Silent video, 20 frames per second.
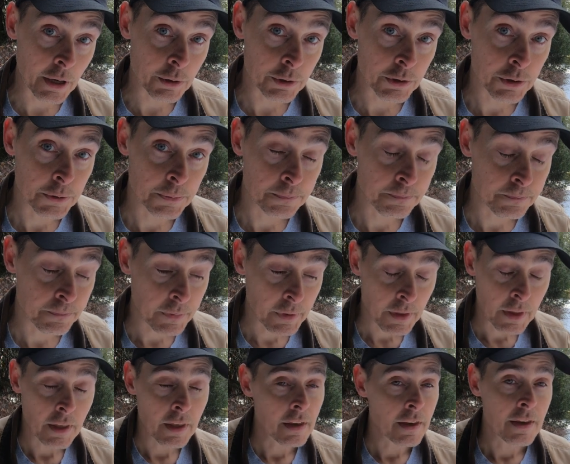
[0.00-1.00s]
house
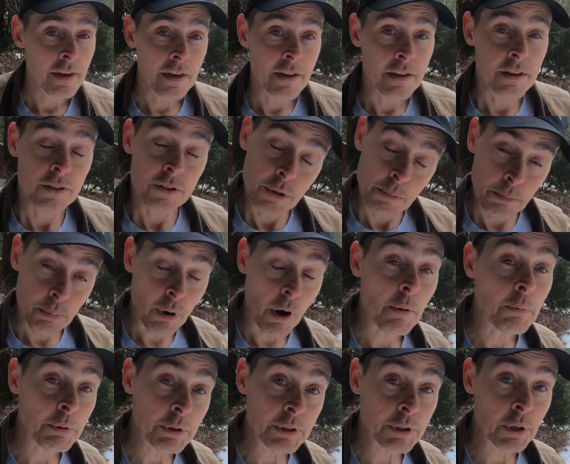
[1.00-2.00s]
you
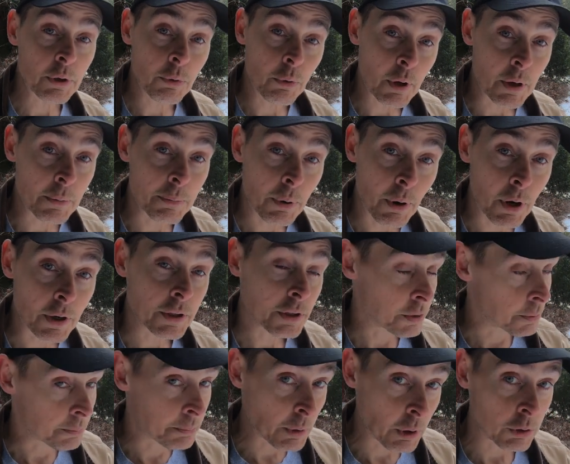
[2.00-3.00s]
probably don't want to park
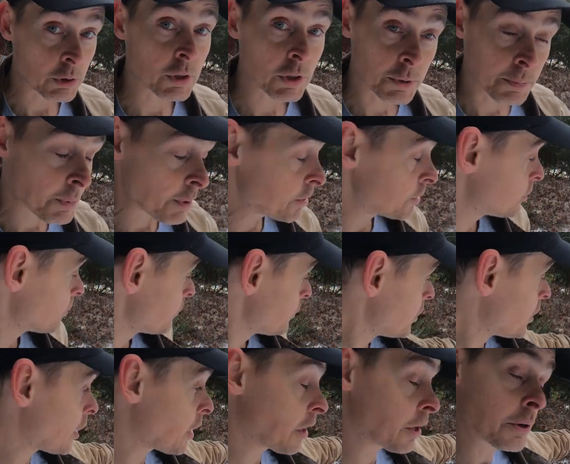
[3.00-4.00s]
your most expensive
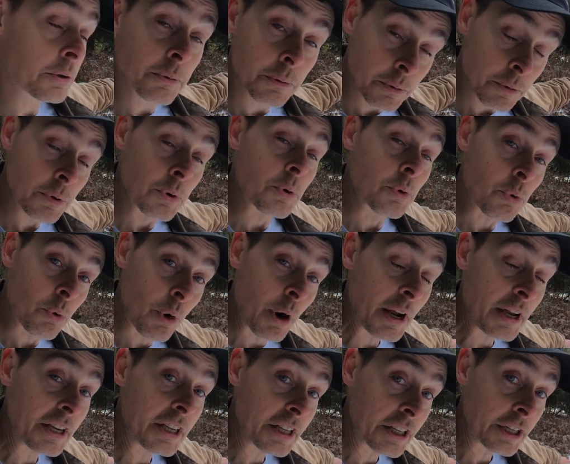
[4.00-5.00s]
car right